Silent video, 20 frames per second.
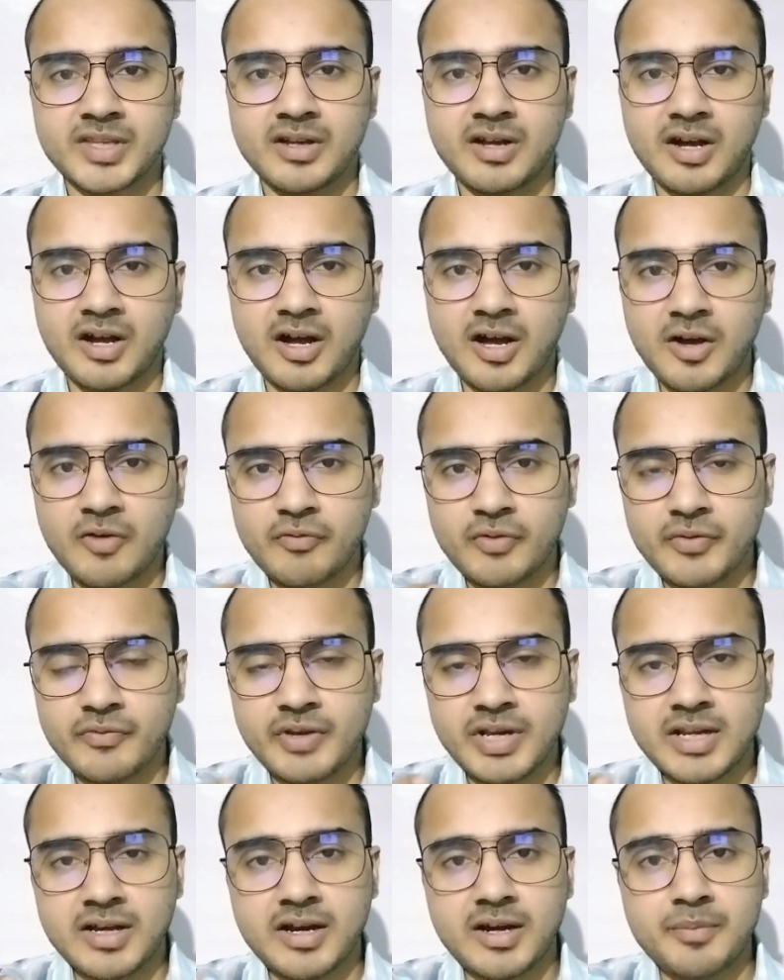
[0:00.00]
how we
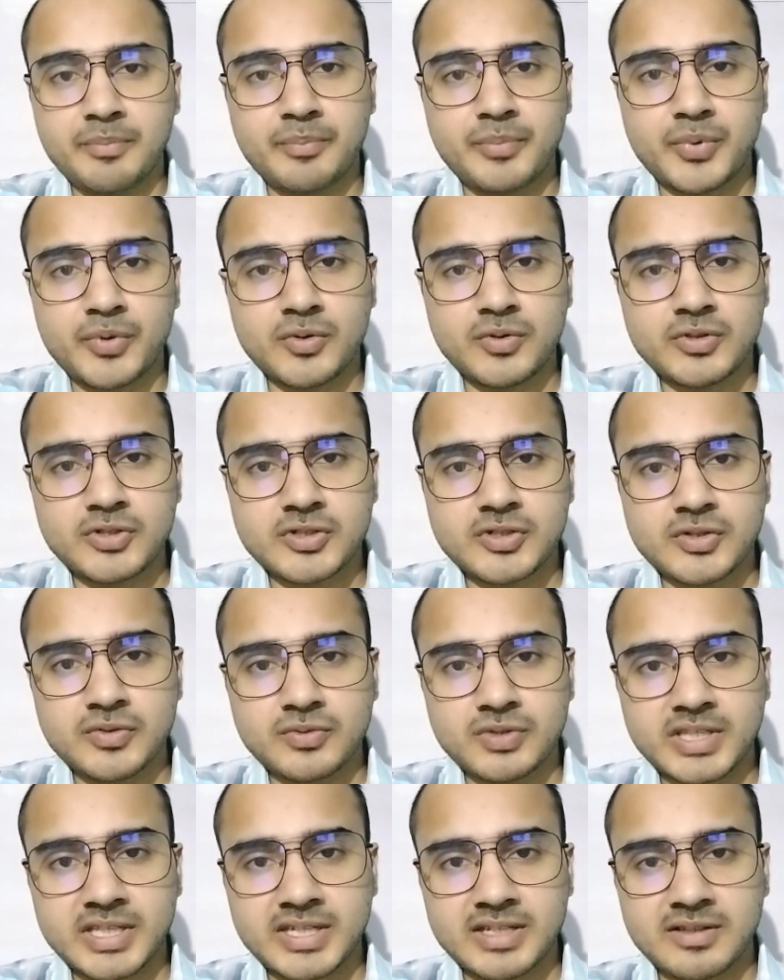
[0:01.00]
will approach to
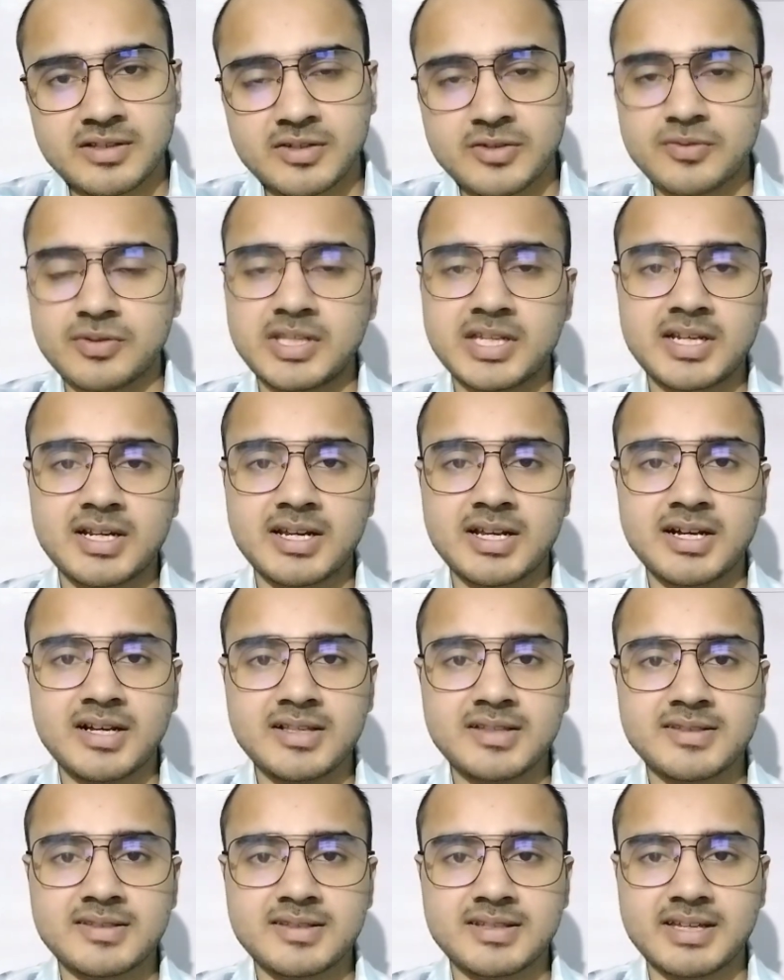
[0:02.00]
the
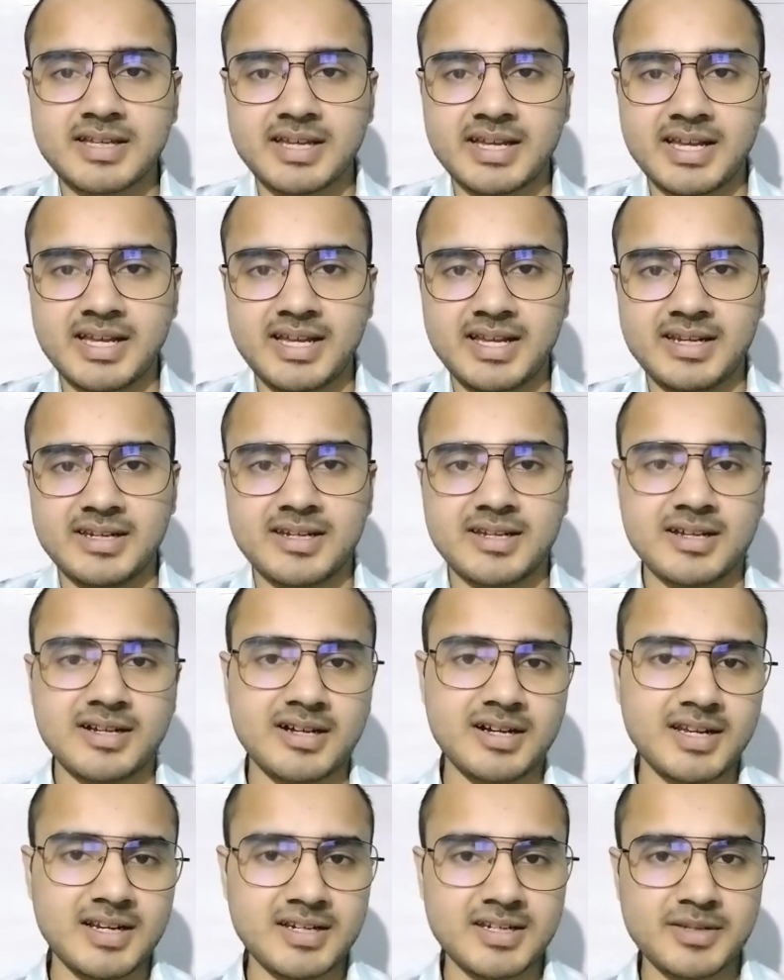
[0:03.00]
class, and
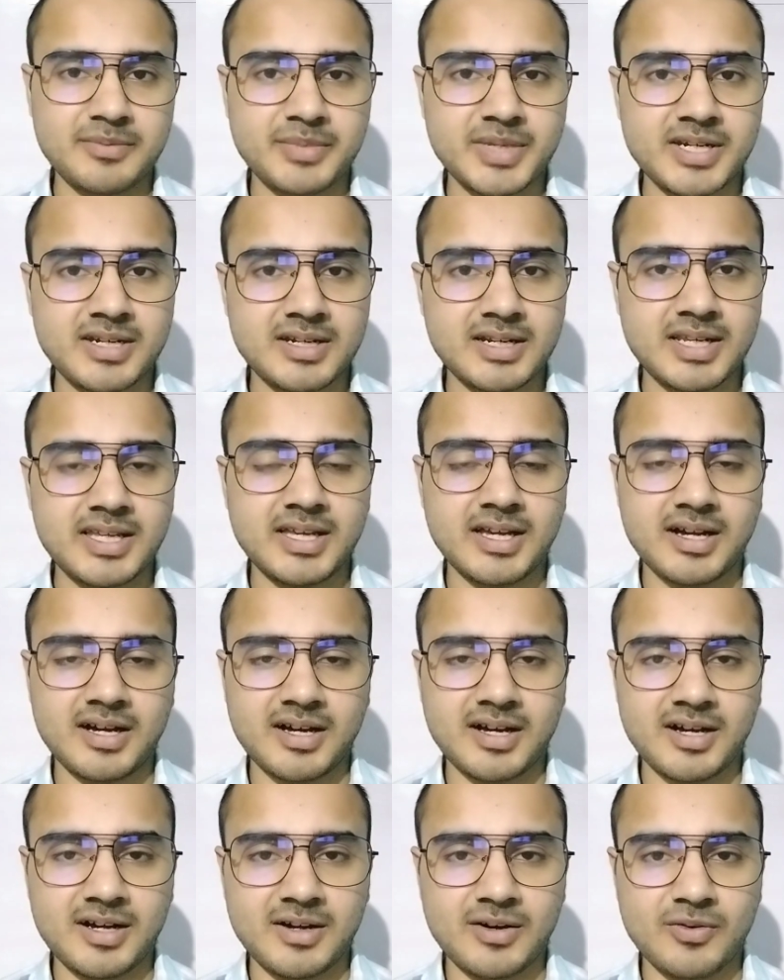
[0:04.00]
ultimately
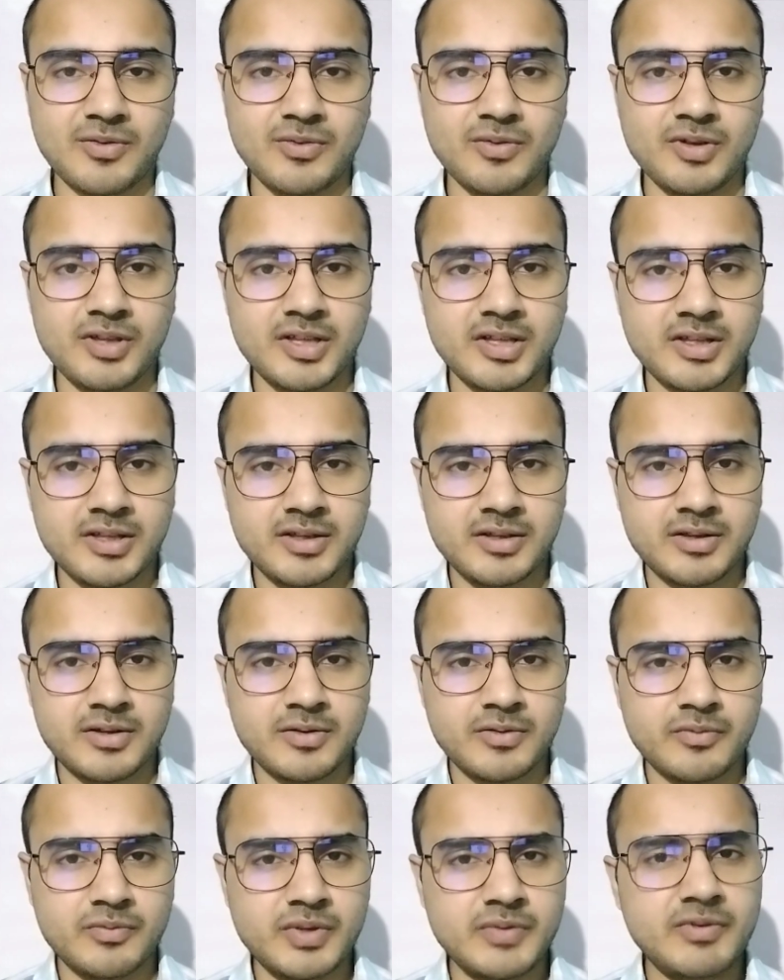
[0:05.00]
how
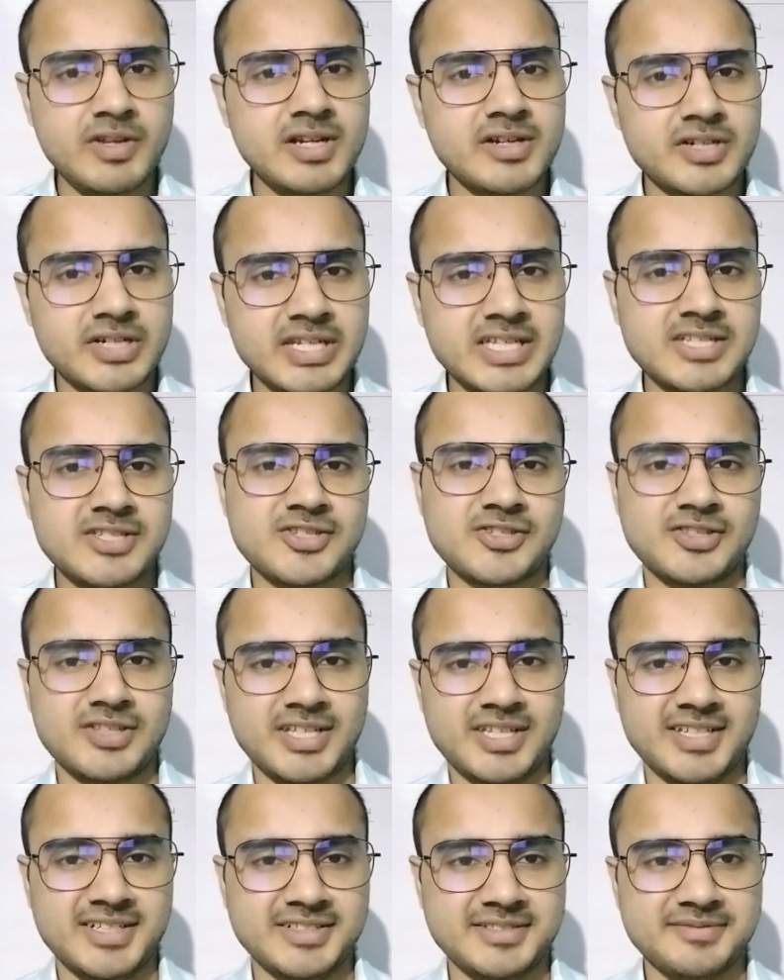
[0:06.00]
we will reach
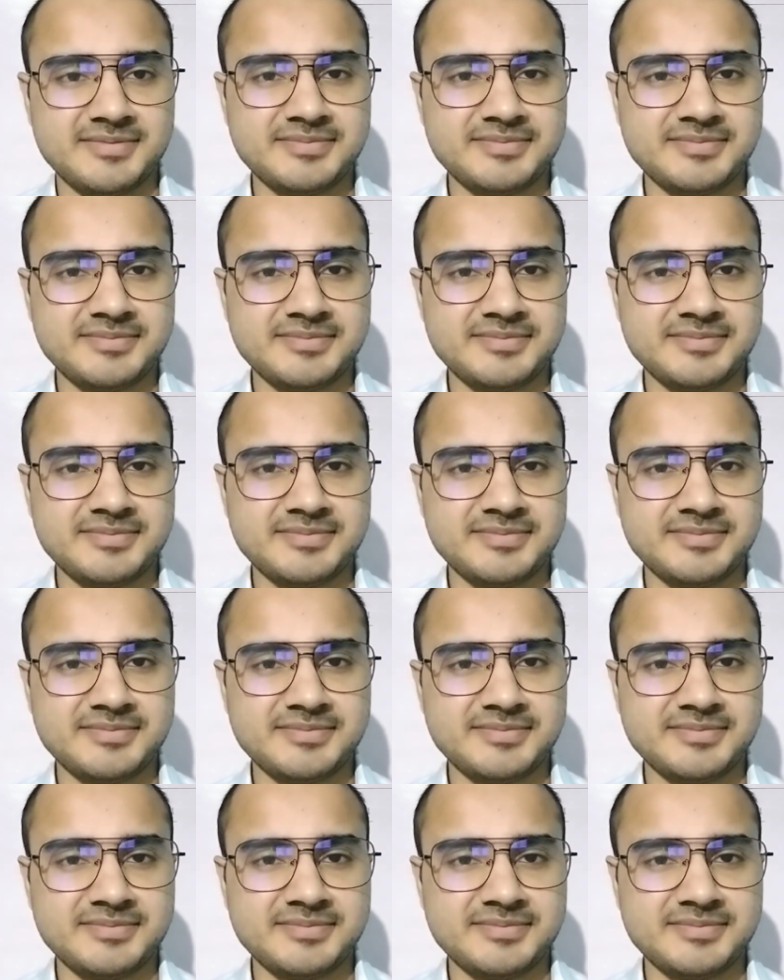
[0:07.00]
there.